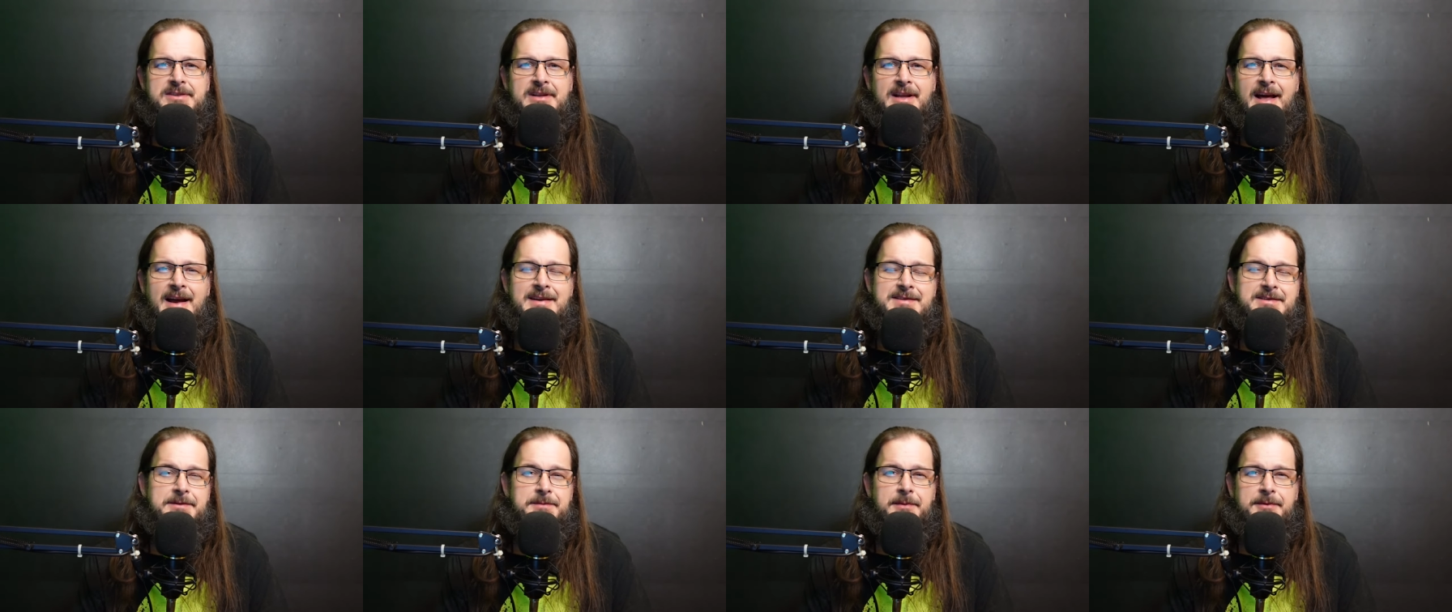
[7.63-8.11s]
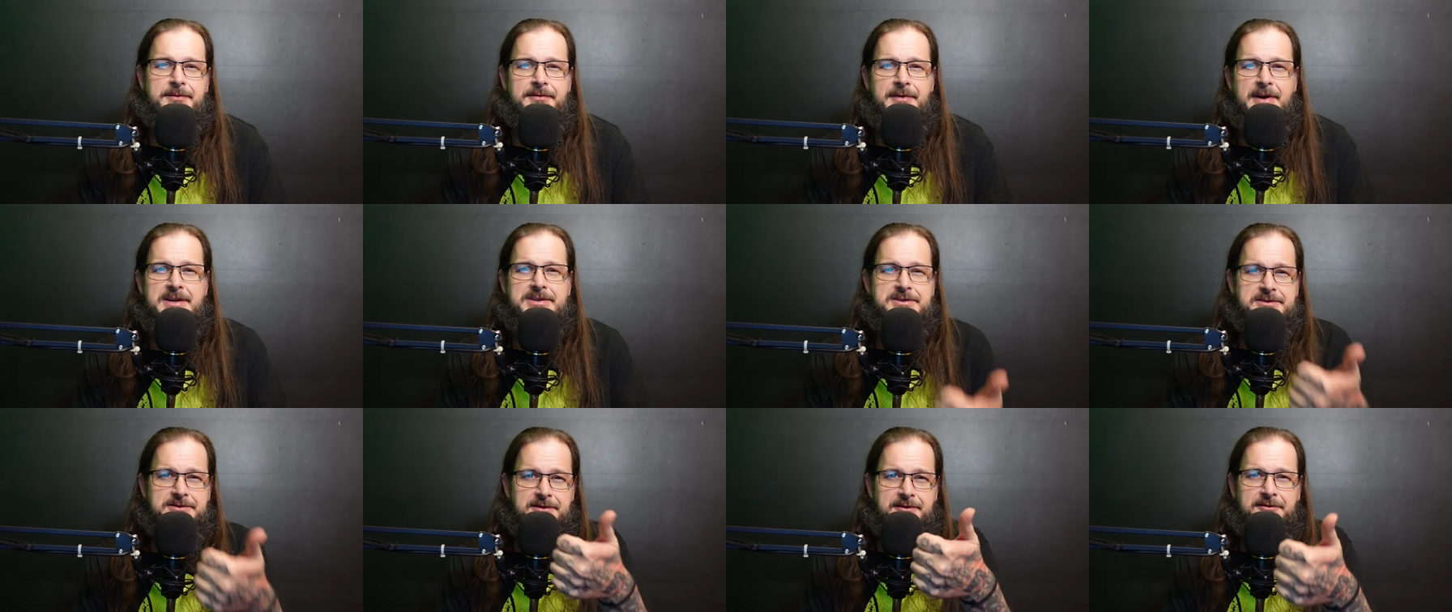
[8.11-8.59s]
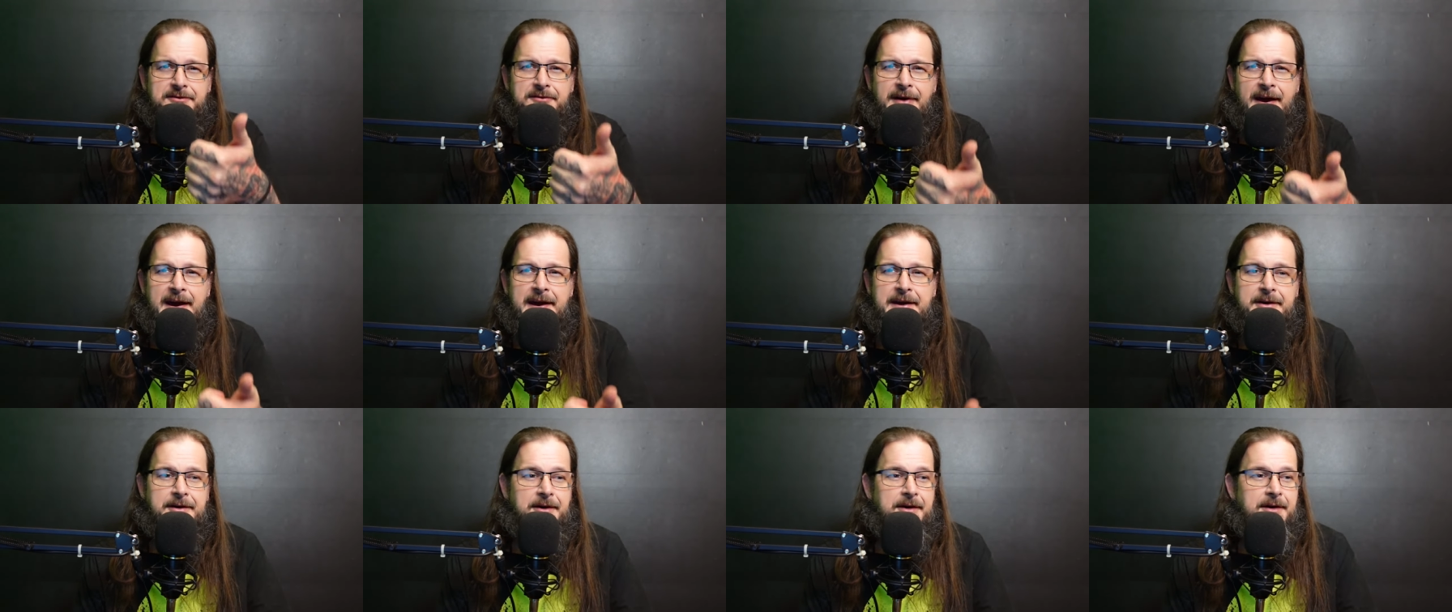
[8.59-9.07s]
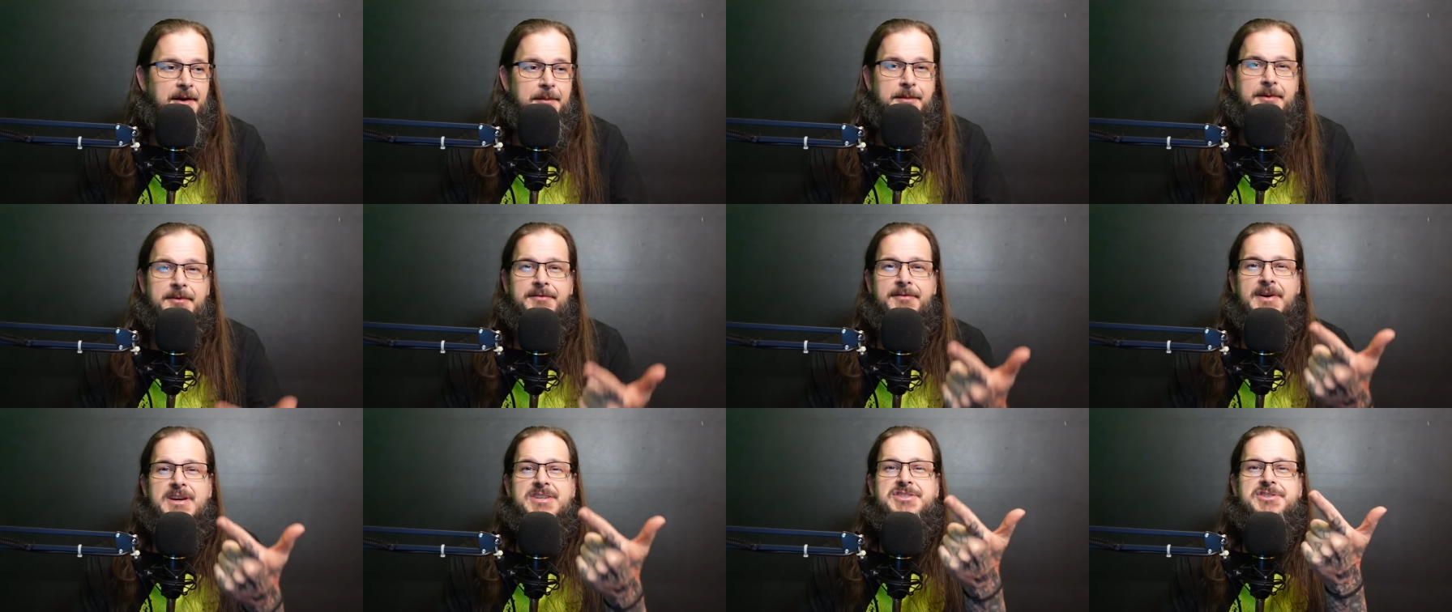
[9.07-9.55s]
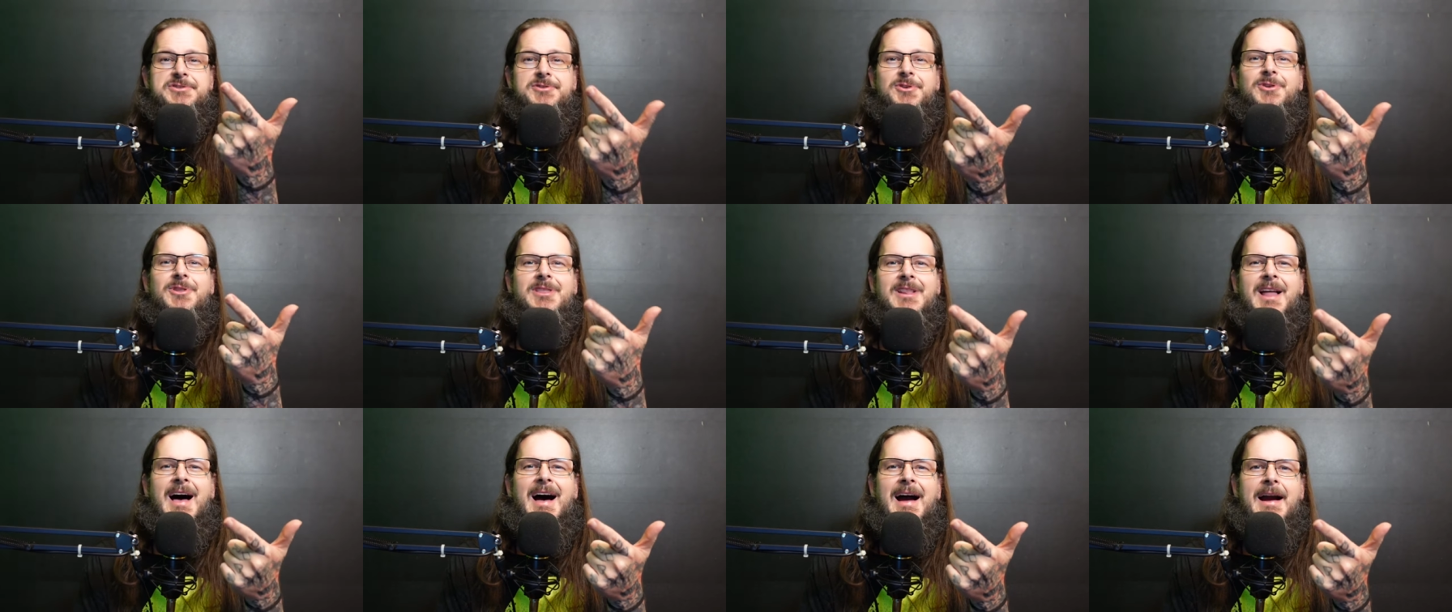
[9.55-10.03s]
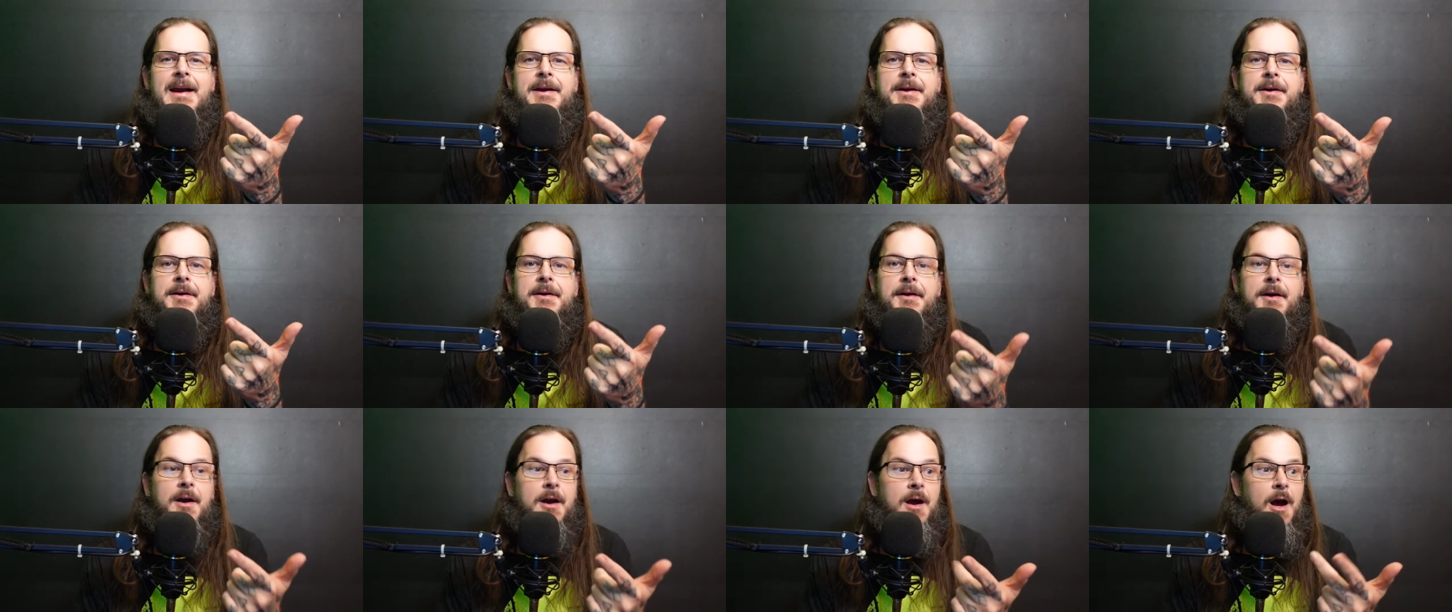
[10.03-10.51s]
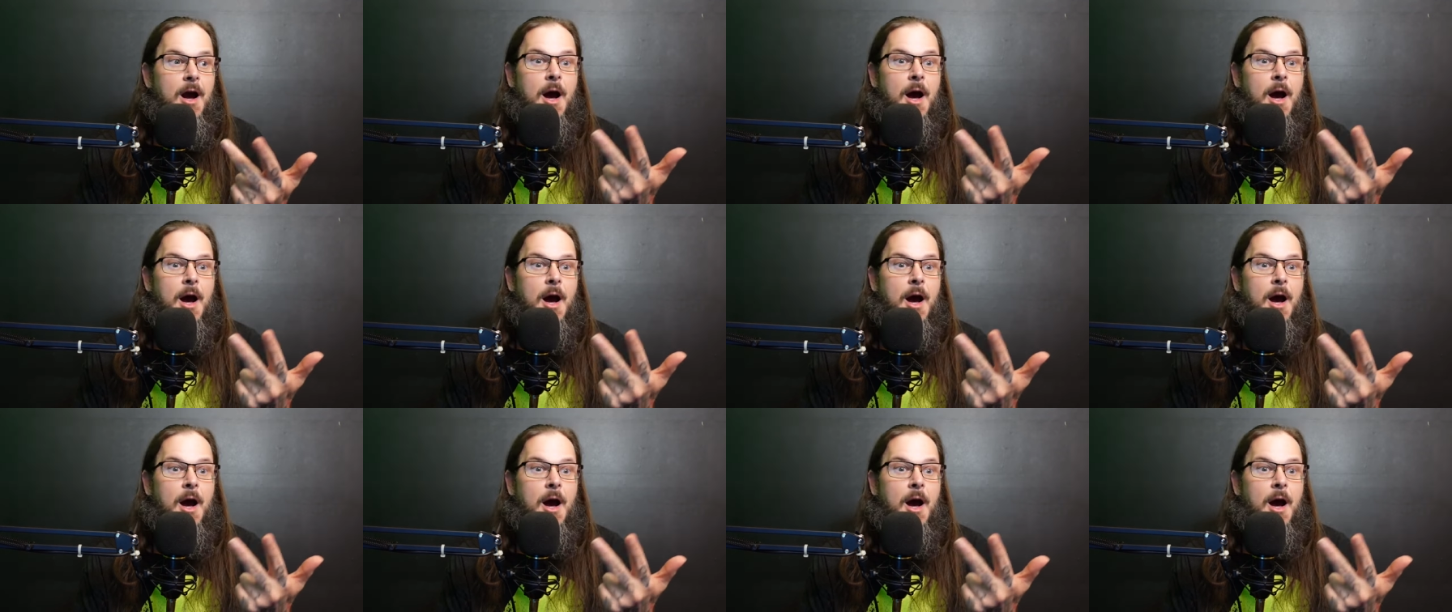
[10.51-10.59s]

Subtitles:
at is a professional faker, a professional liar,